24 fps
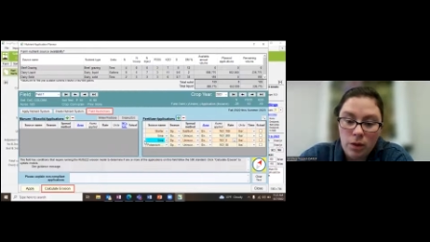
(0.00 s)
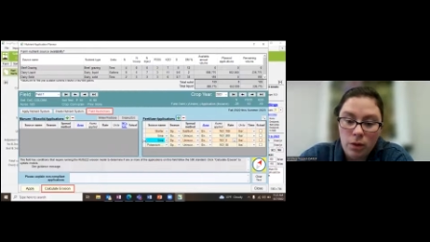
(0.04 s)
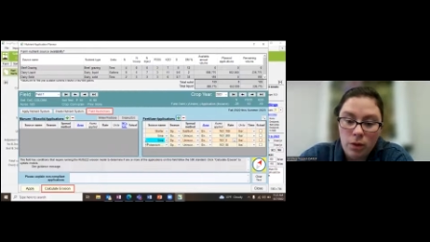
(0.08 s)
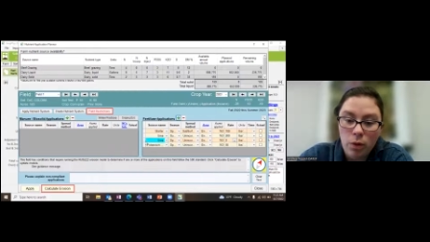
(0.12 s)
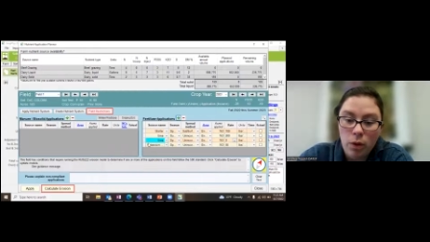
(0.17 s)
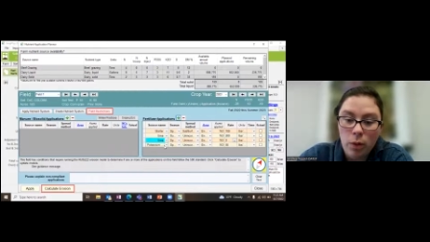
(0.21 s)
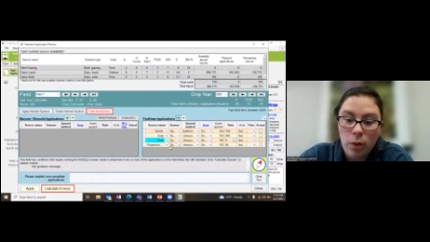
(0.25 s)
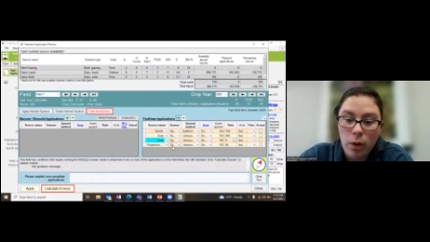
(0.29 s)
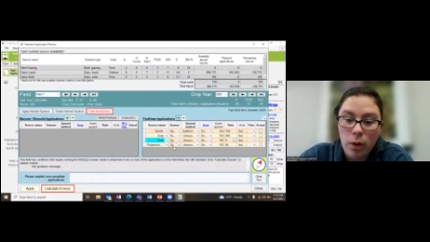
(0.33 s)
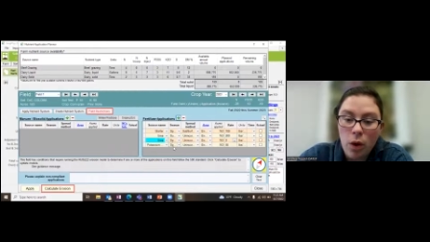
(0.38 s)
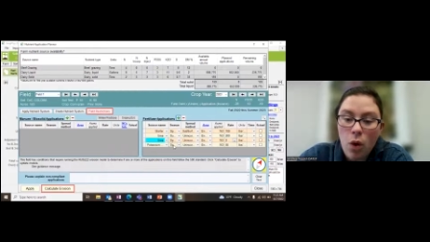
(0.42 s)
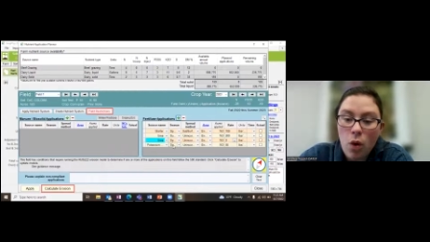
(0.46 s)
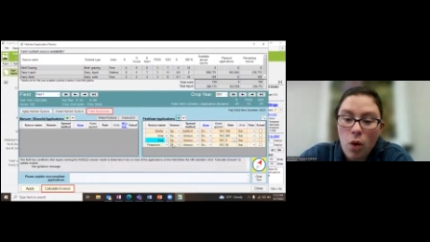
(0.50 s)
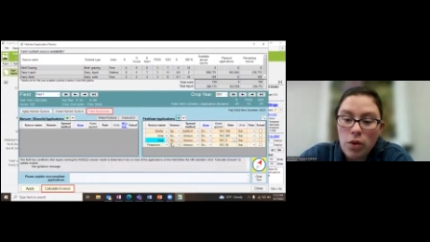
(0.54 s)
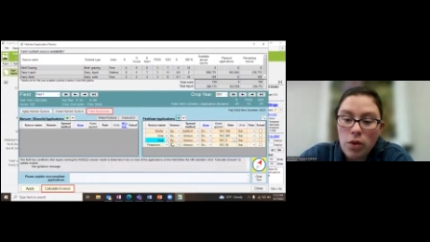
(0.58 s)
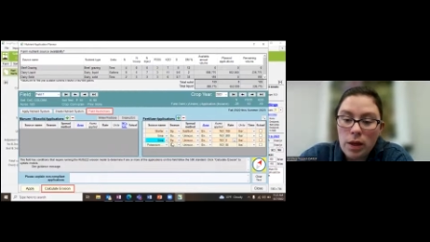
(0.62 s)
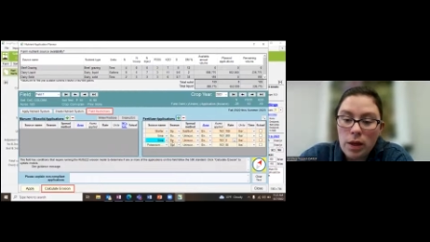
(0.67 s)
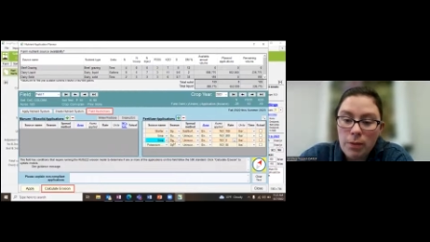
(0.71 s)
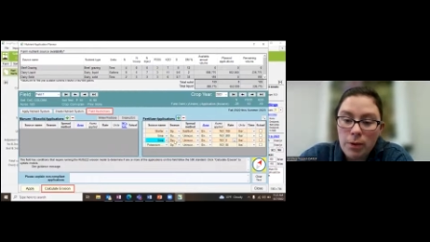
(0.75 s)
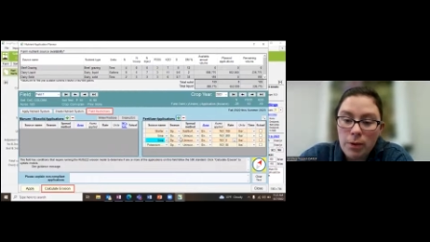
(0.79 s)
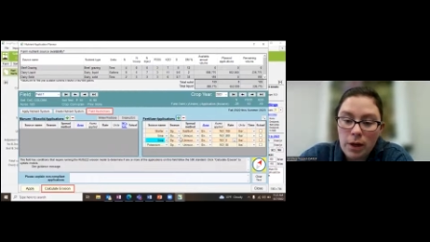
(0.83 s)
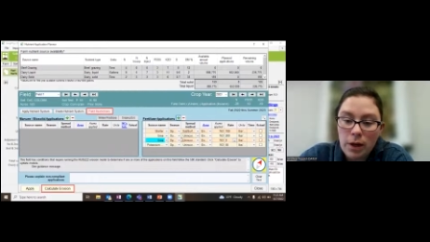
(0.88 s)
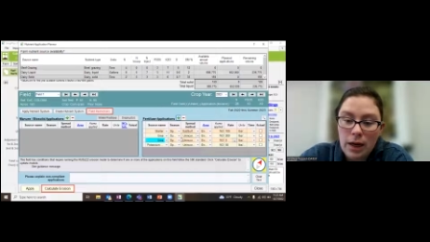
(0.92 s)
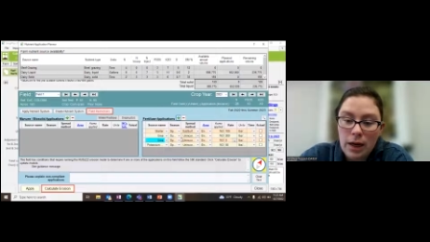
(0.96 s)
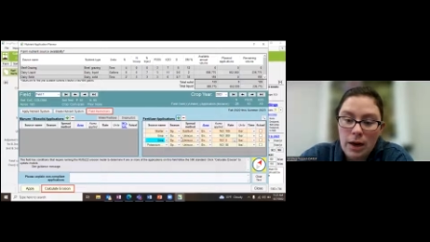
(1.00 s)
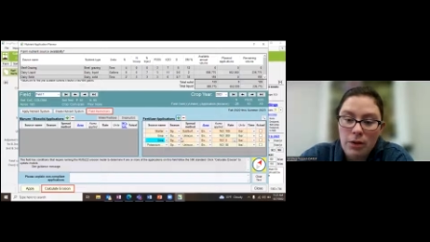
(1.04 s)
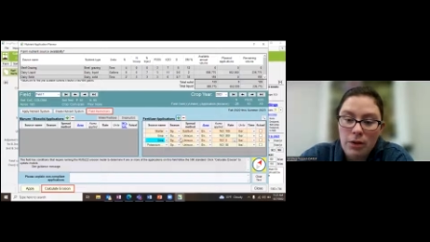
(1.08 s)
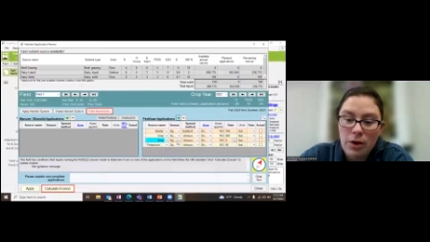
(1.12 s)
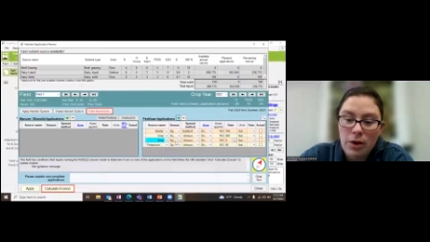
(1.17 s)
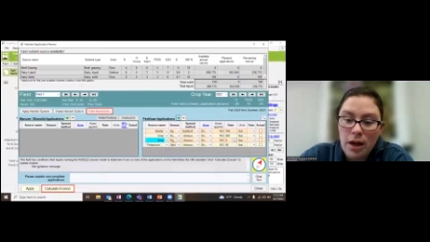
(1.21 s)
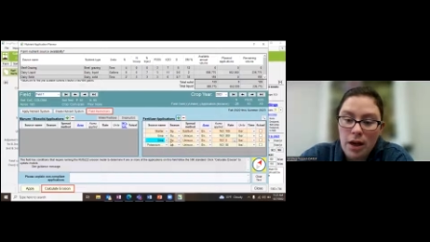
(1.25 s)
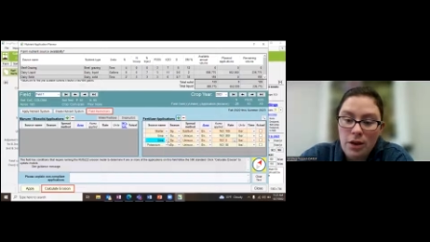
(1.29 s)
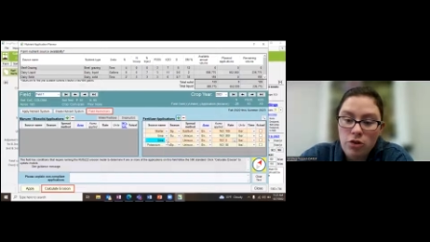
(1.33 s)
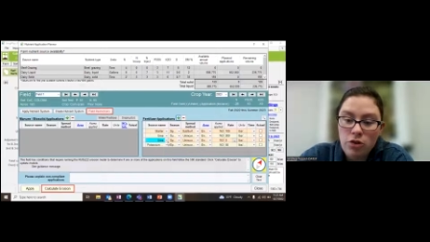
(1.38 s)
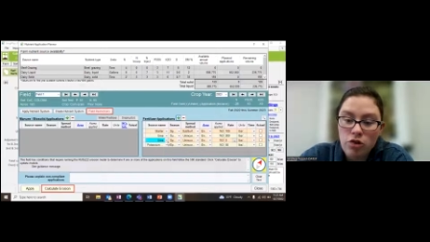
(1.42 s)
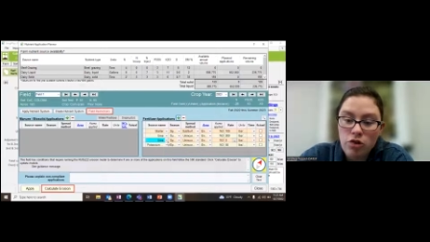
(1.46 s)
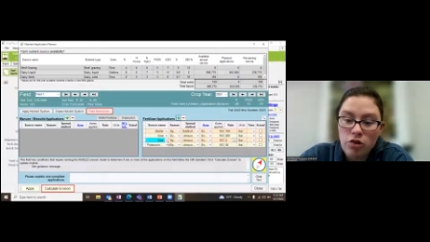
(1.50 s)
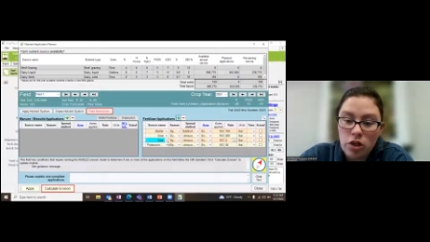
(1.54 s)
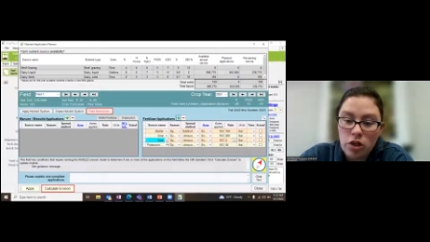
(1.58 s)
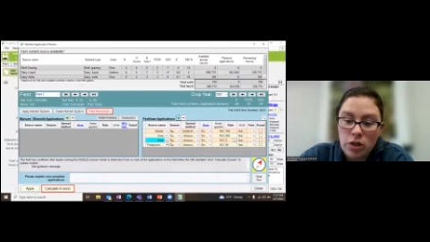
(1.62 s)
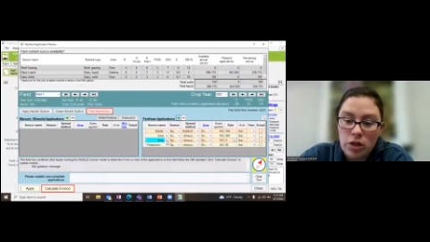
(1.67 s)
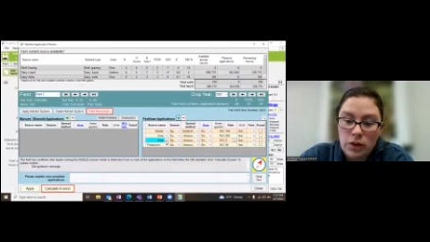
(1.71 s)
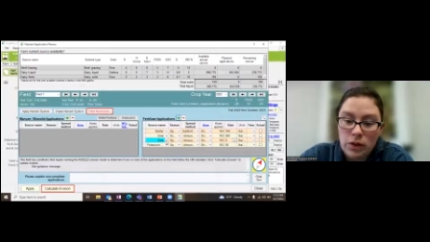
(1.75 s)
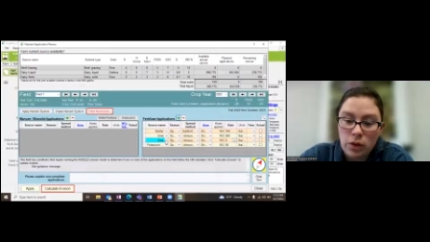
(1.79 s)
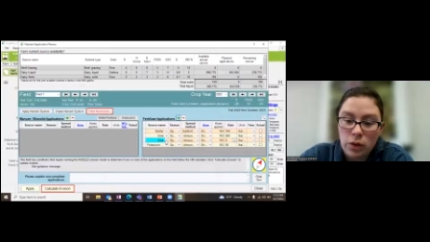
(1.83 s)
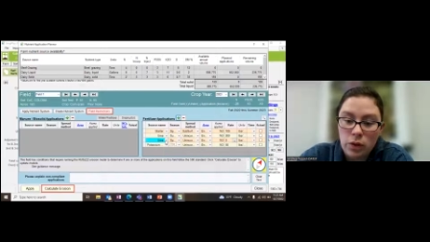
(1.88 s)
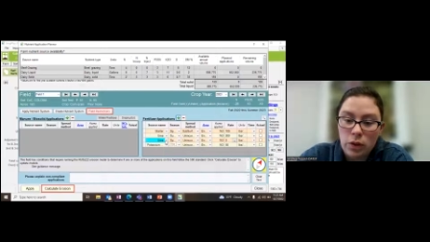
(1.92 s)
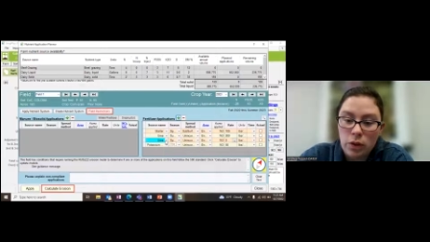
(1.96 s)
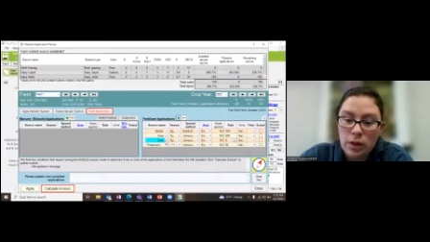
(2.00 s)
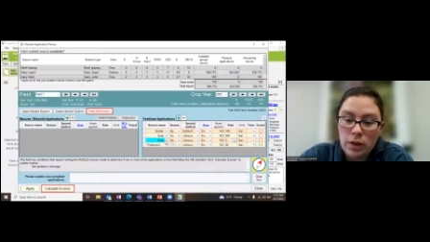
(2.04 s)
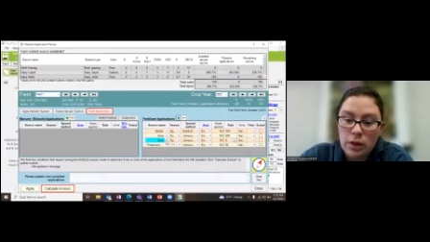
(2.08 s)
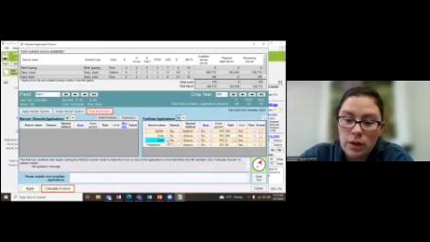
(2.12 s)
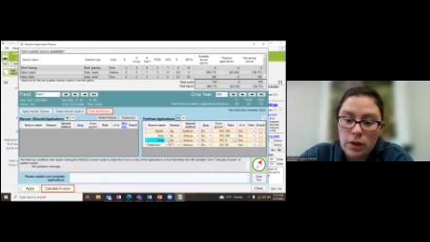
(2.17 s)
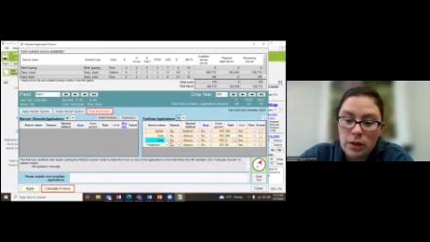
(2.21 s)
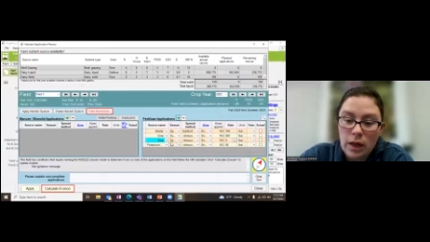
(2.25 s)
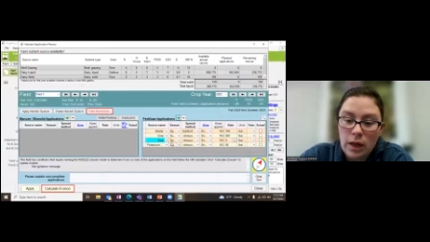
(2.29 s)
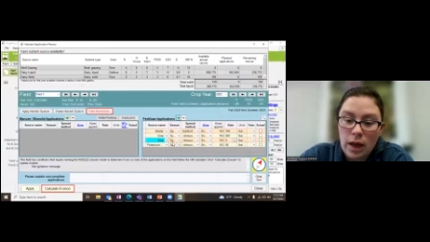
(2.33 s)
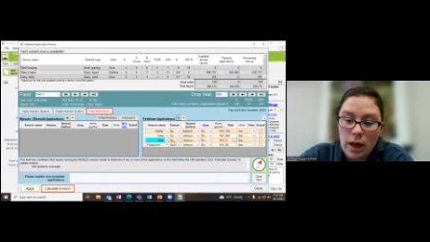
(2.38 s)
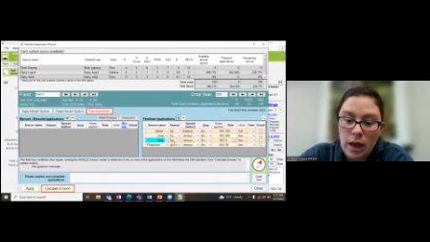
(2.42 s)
where we're only putting out a nitrogen source.